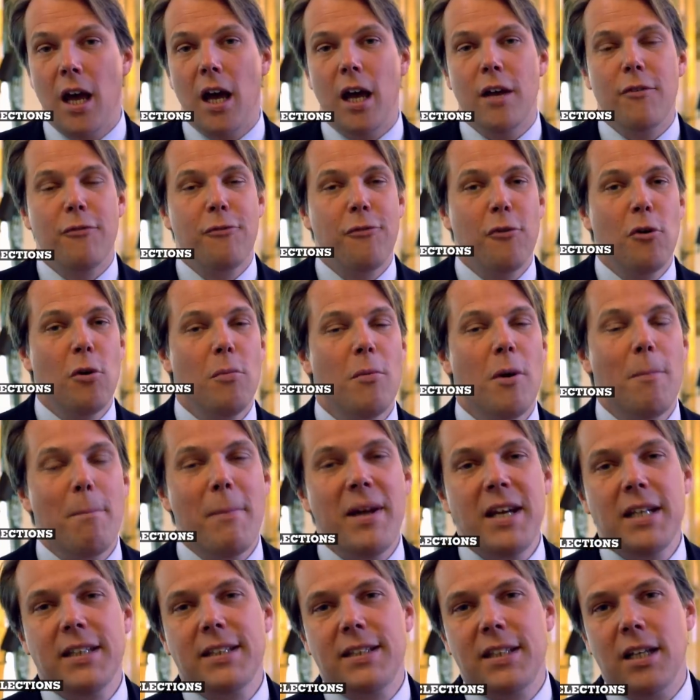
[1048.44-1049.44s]
a former
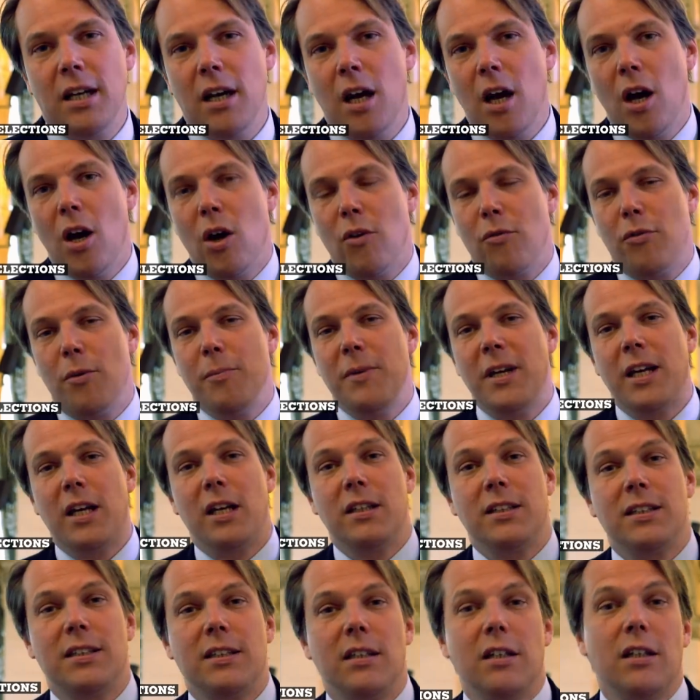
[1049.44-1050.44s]
minister from
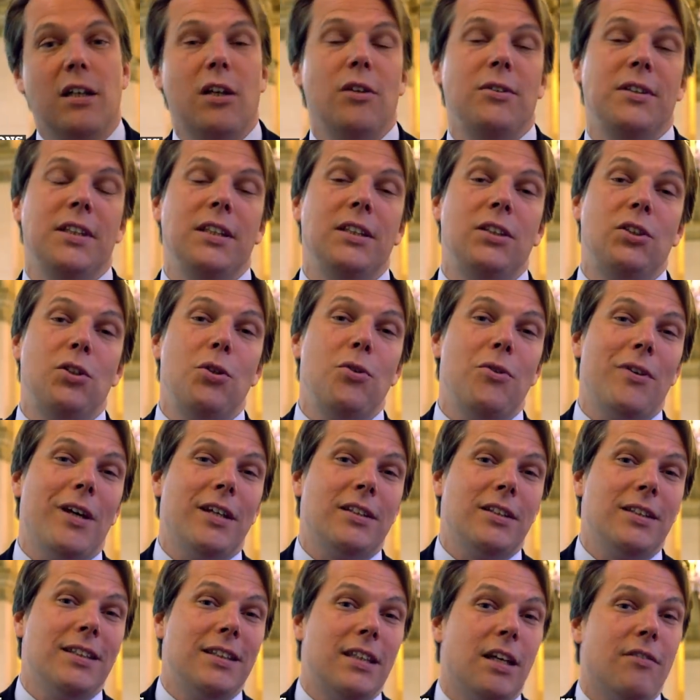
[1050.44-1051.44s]
Nicolas Sarkozy's
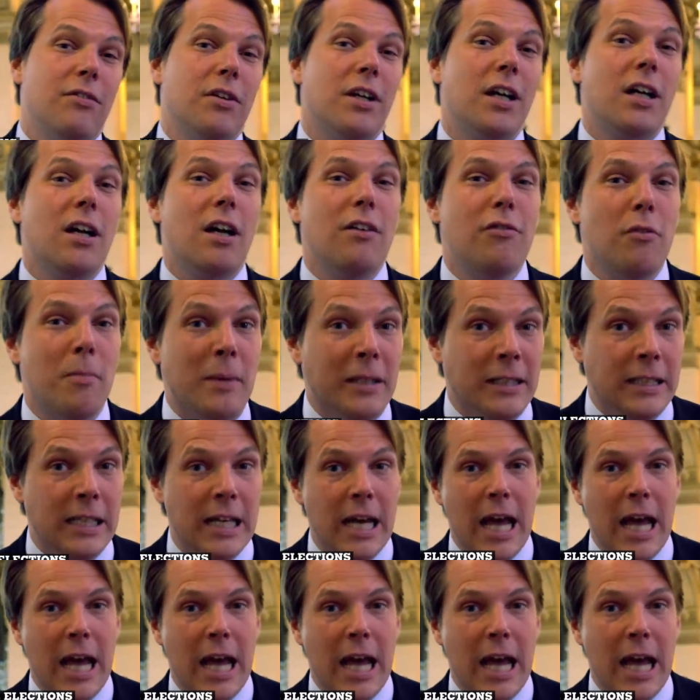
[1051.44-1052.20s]
2007 government,